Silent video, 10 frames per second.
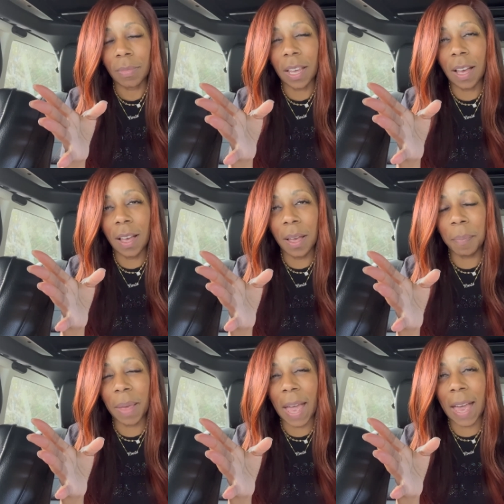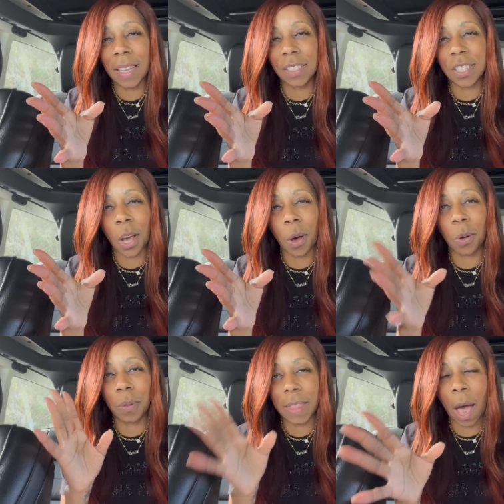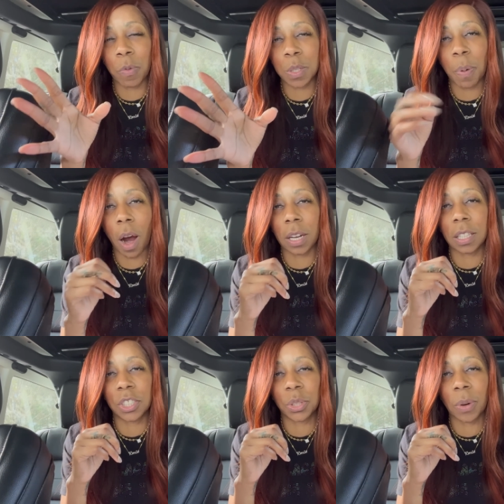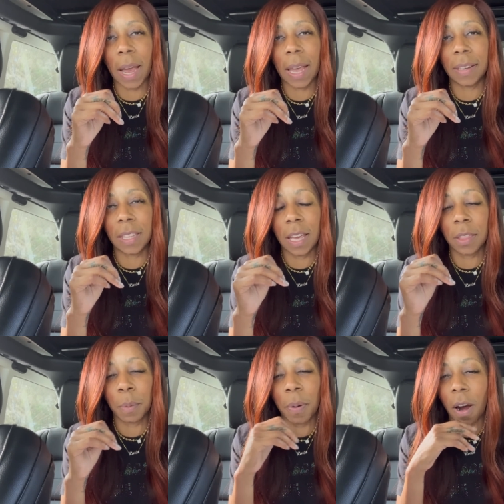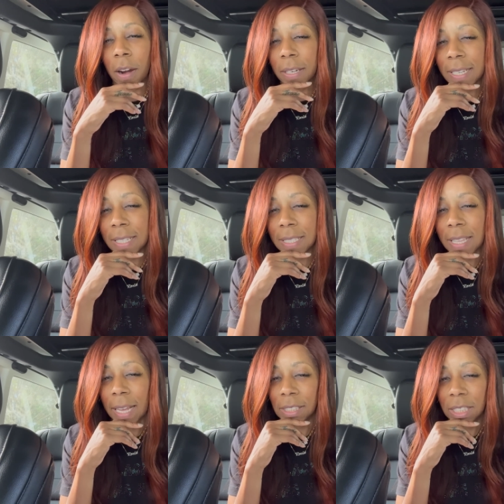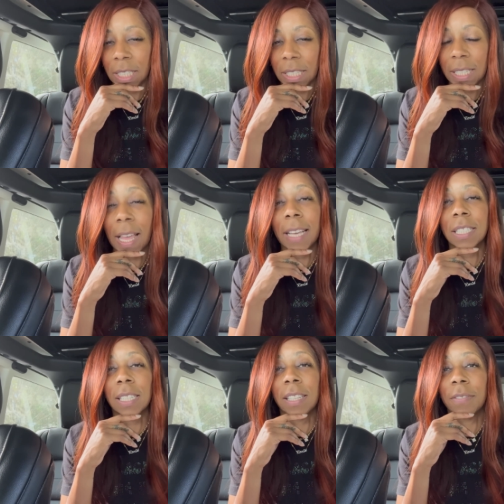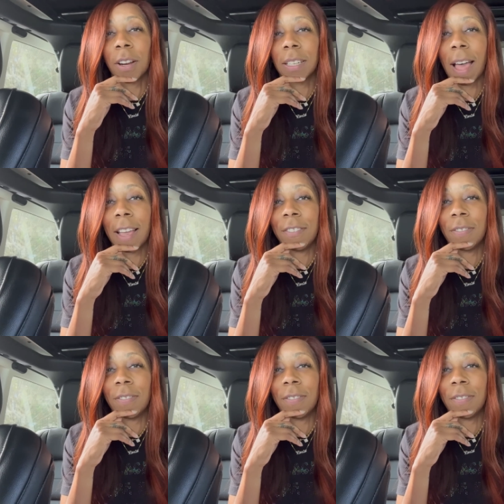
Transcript: Um, and so that was part of the strain. The other part is that Jeannie likes to live her life,